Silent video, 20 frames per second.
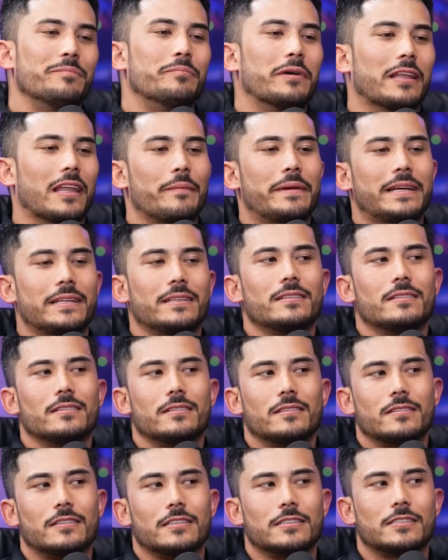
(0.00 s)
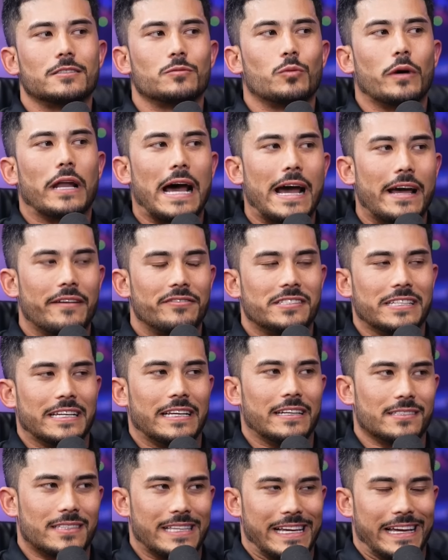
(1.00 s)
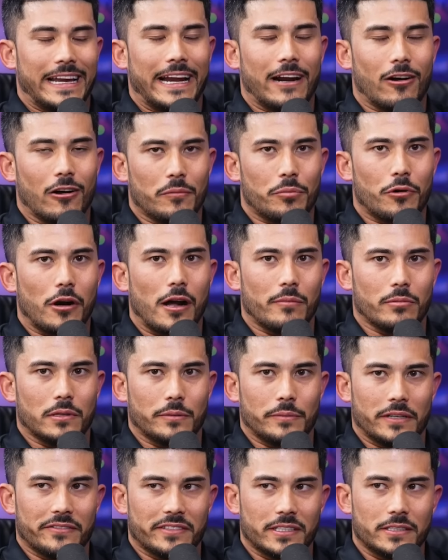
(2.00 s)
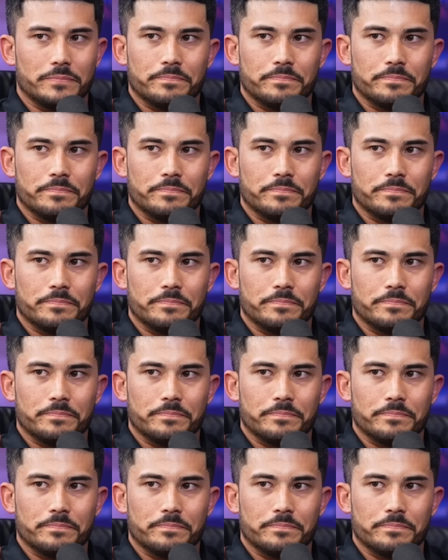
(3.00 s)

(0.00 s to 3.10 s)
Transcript: let me, this is what I have seen as the inherent problem of it